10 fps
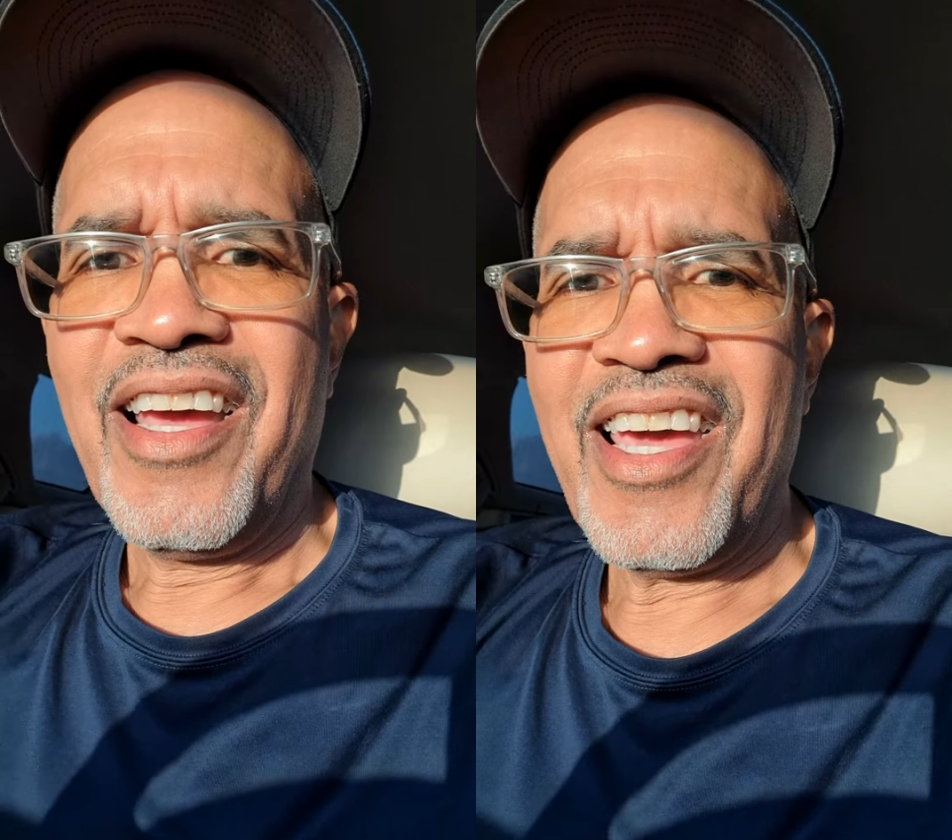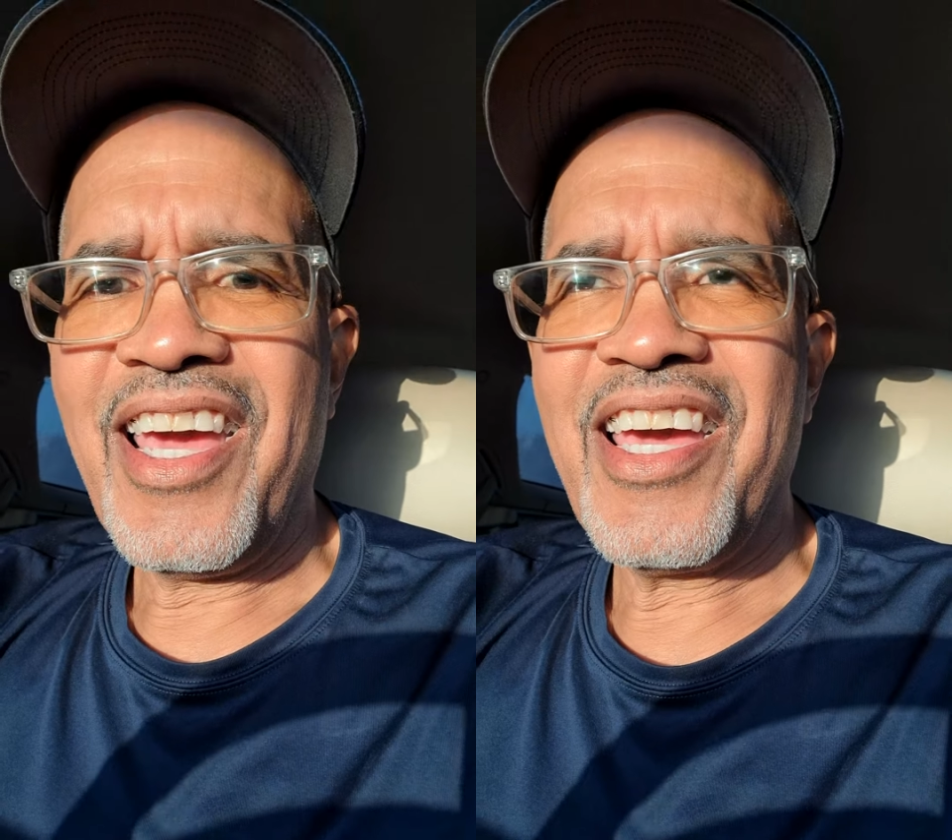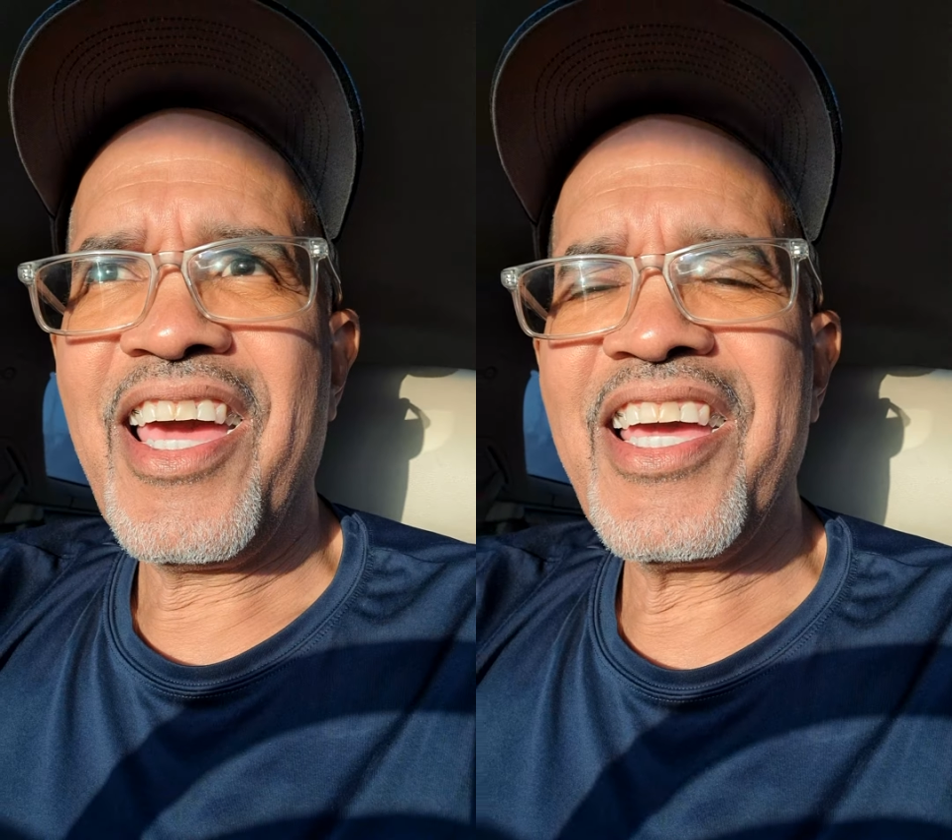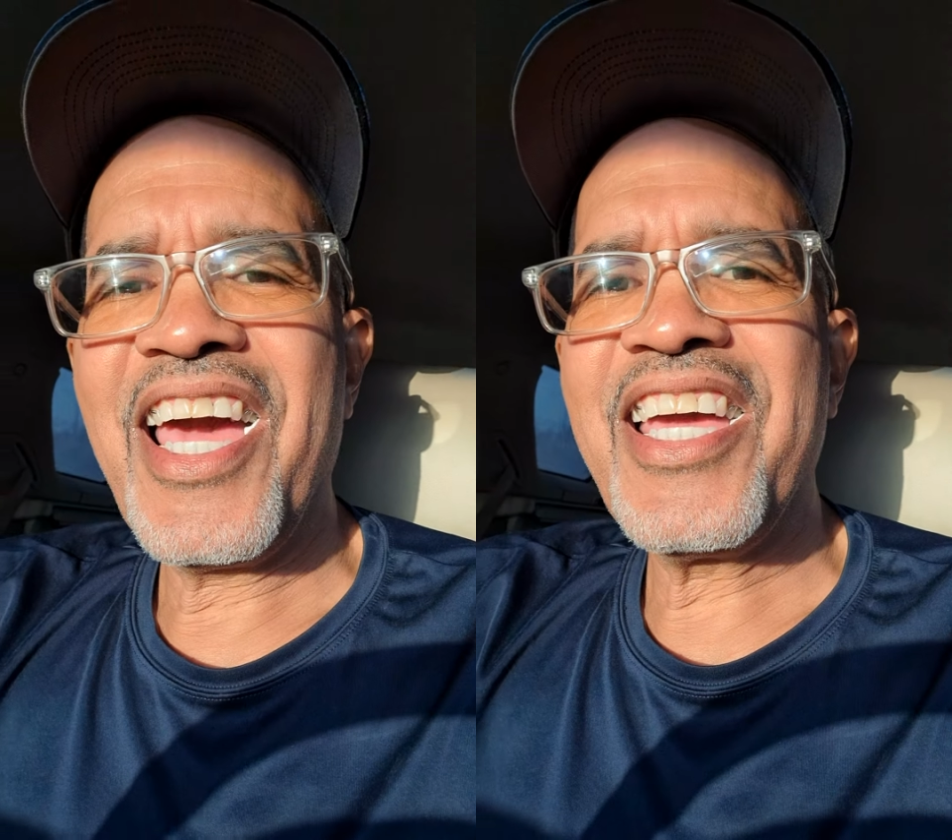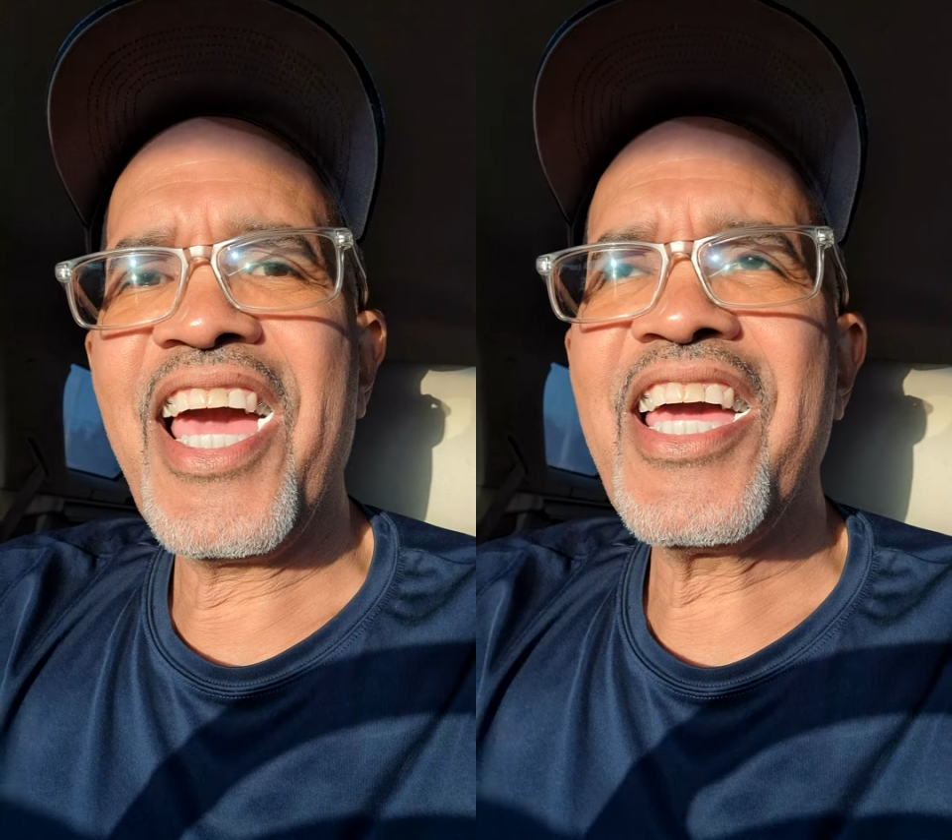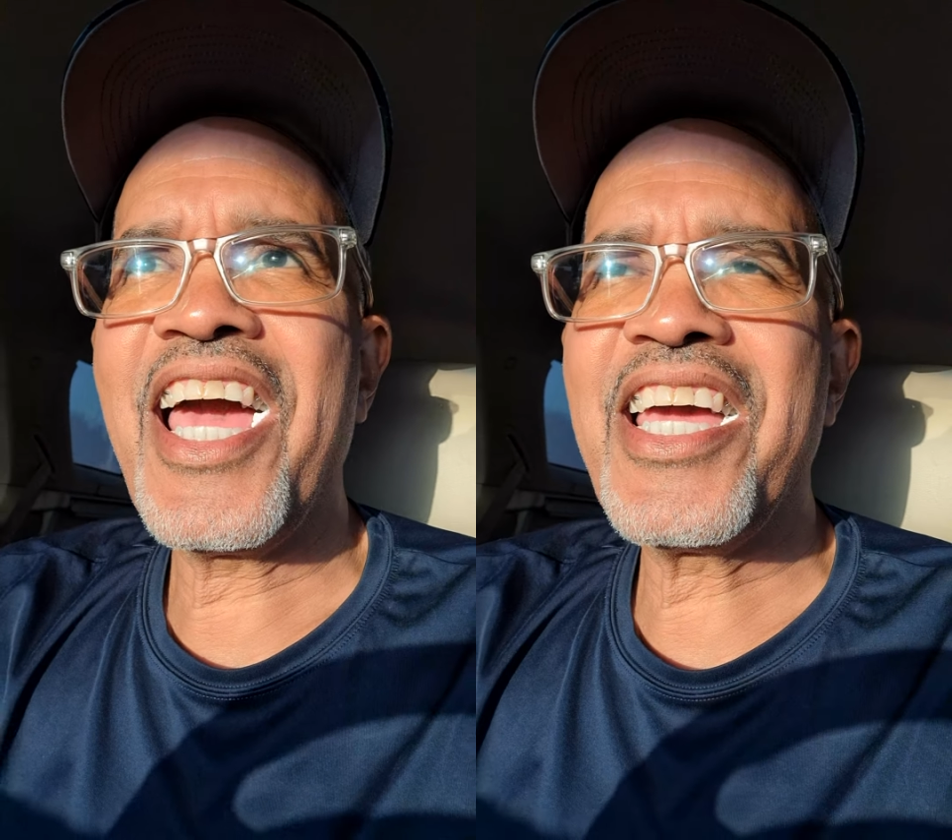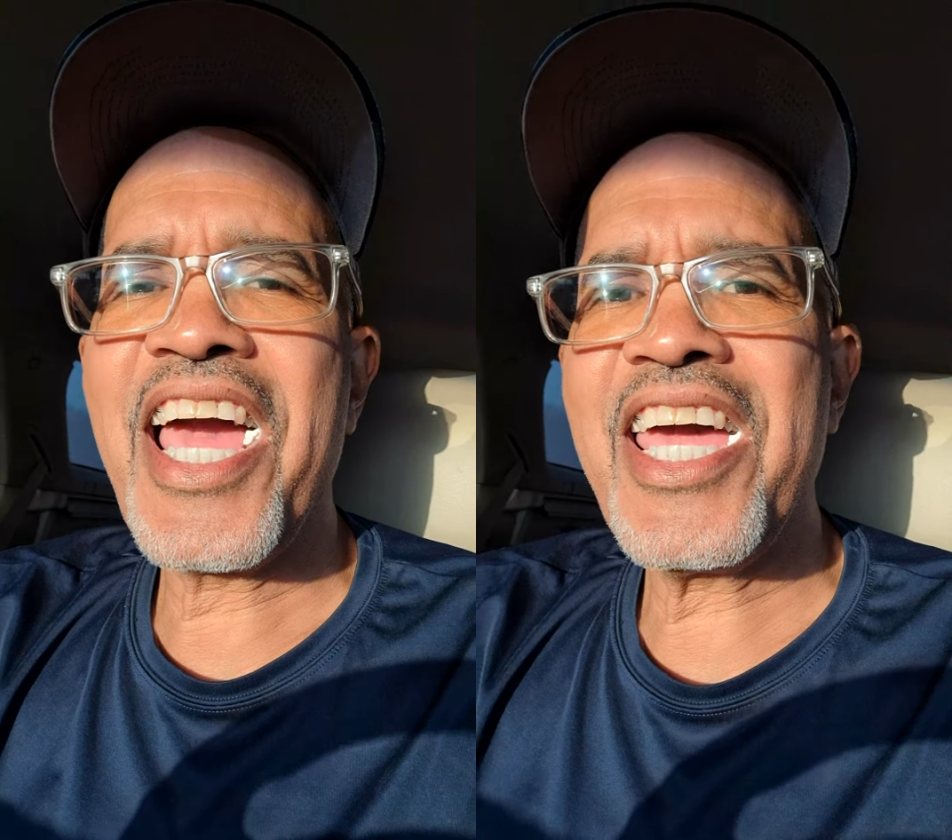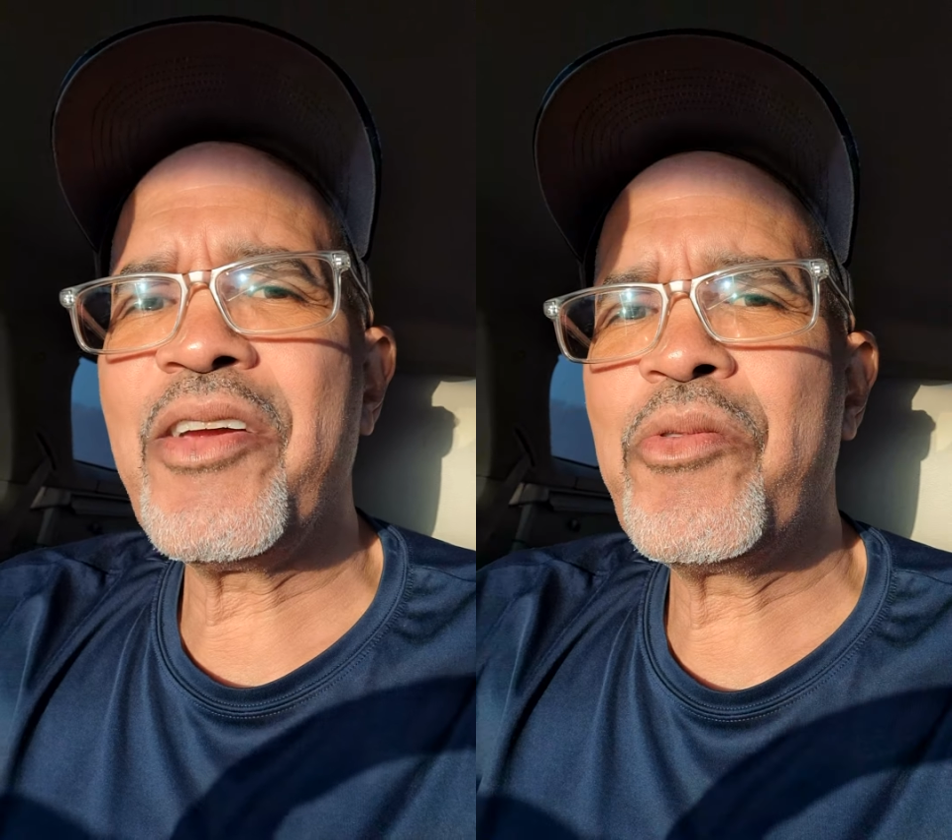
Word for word: Hey, hey, hey, hey, hey, hey, hey.